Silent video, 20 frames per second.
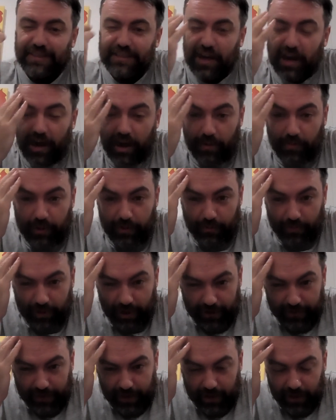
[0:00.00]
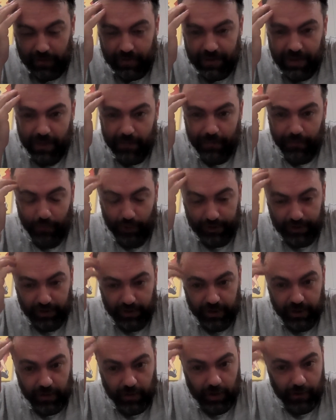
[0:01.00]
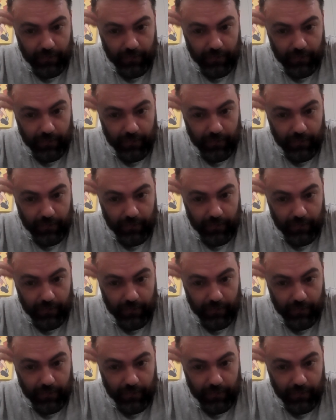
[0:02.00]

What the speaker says: I think I was at before I turned heel.